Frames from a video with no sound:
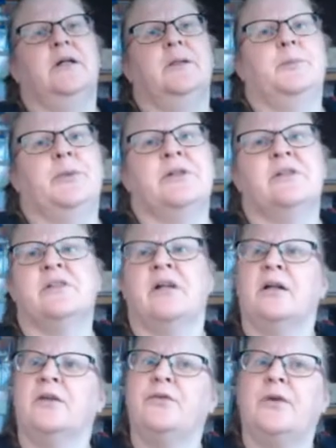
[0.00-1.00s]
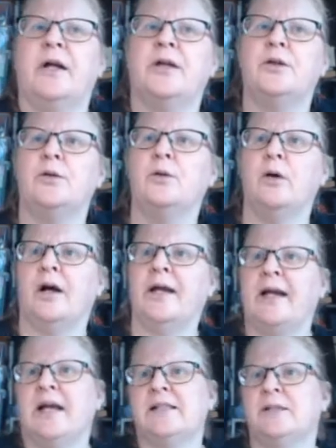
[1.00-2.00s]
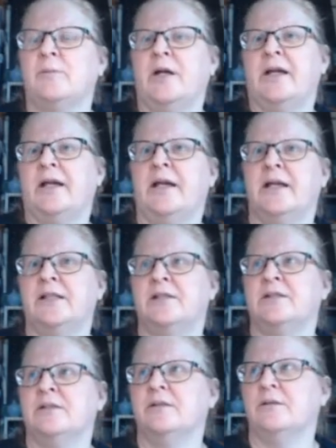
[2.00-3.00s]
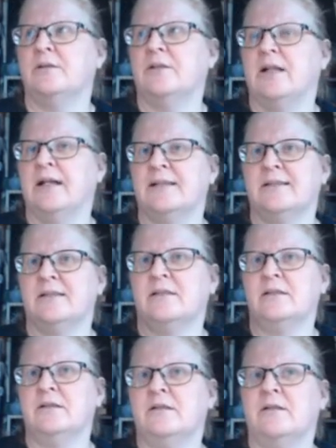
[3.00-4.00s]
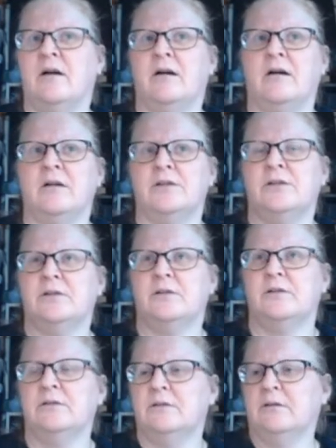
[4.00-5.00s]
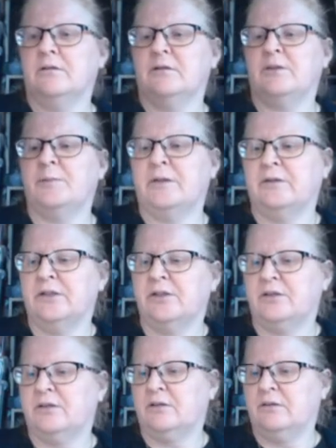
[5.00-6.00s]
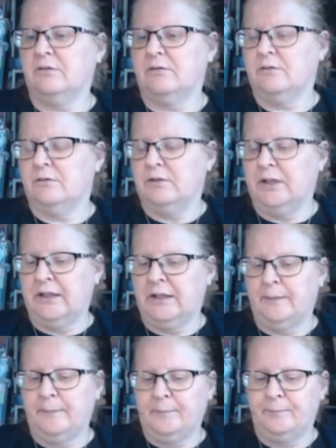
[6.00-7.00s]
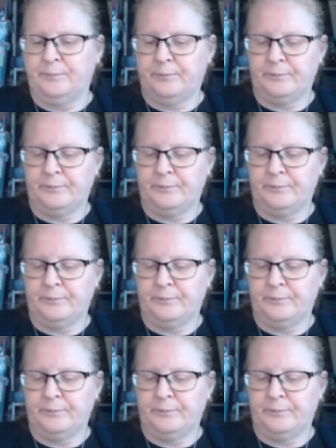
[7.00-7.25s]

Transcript: personify who I had in my head as God, Spirit, Holy